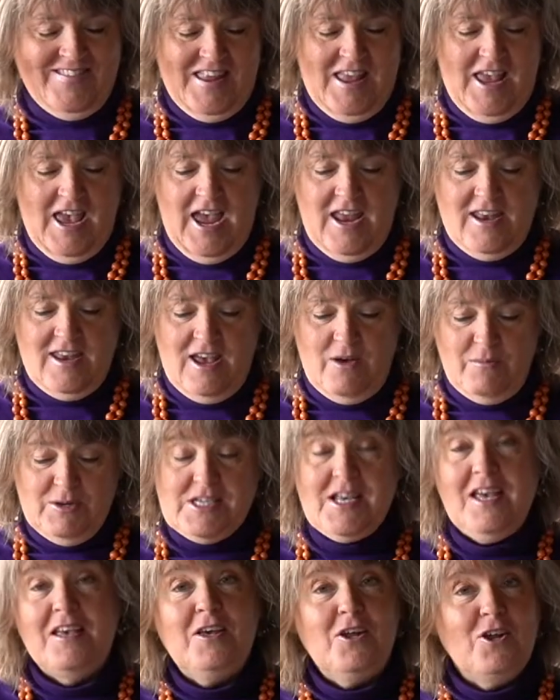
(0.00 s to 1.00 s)
And now we
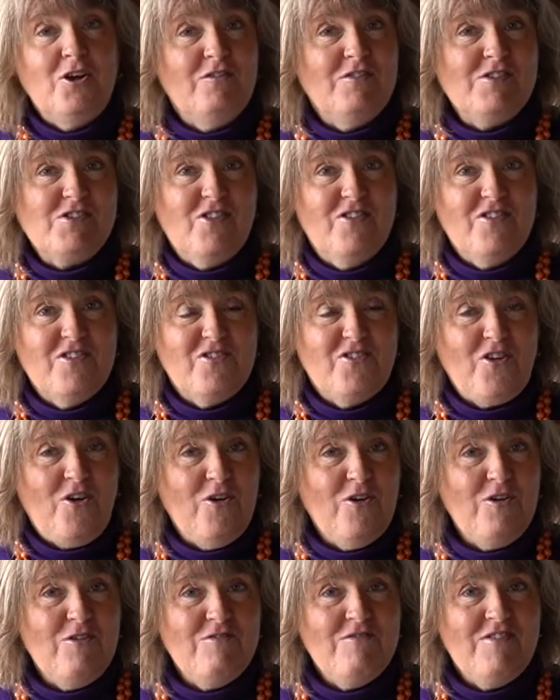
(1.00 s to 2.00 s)
take it over to the
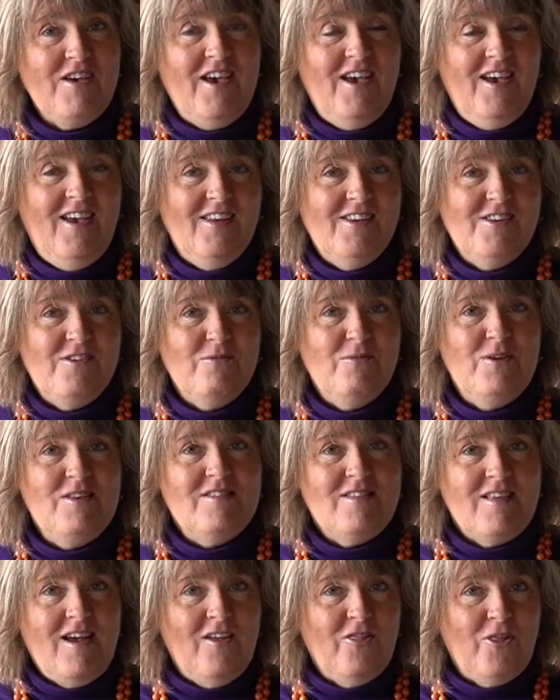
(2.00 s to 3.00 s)
stove and we
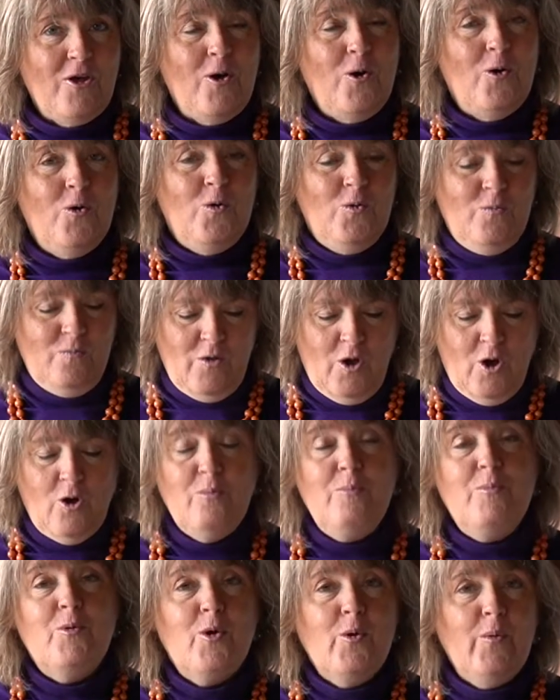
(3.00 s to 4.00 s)
start the
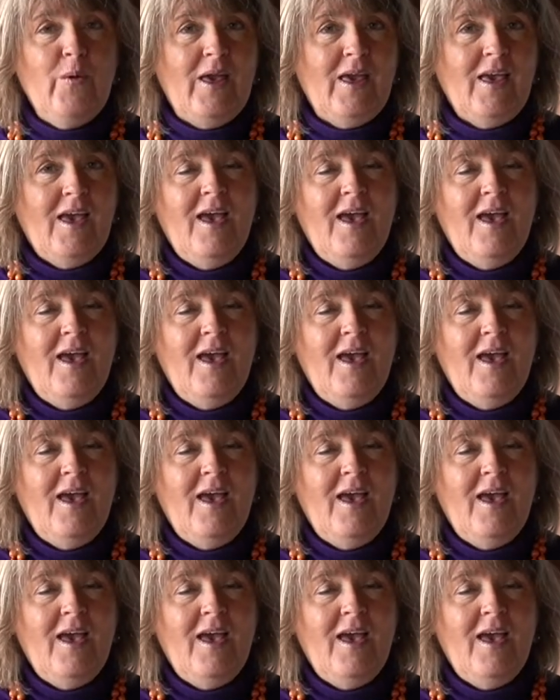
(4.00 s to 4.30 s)
whole brewing.